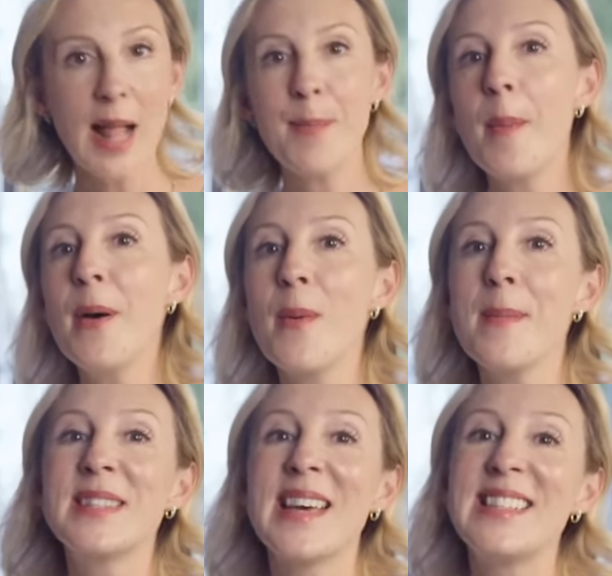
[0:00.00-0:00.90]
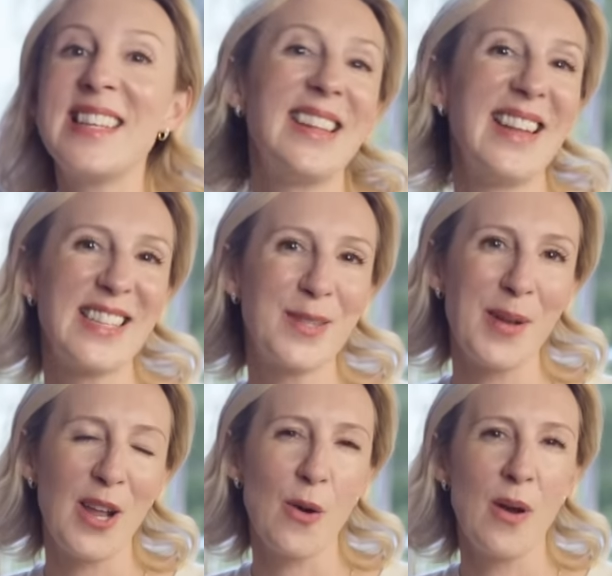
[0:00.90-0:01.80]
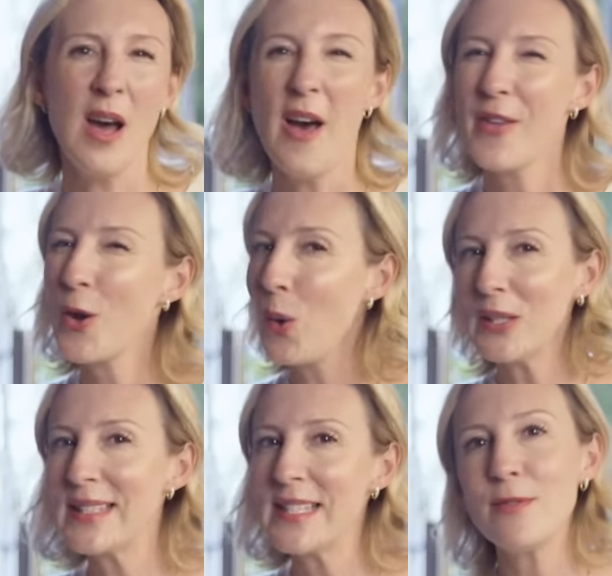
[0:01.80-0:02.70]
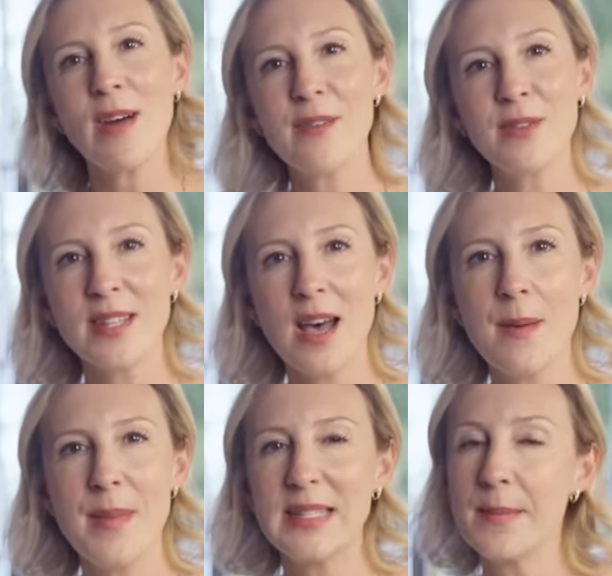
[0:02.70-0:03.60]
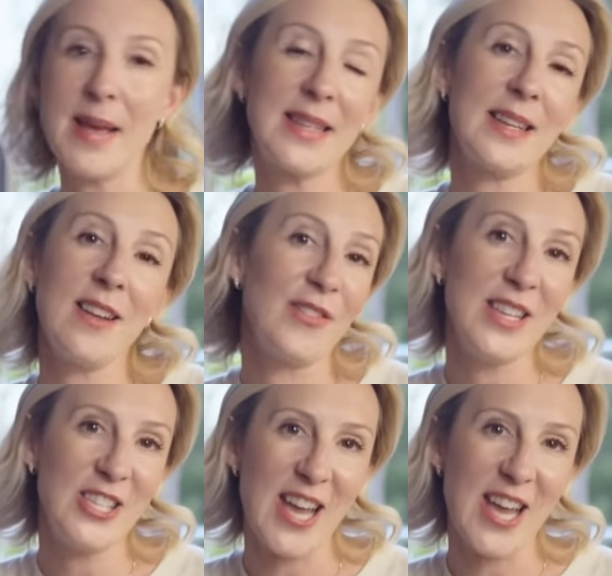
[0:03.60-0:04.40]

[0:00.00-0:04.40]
I'll pop her website in the links below. The quality rivals Hermès and makes a lovely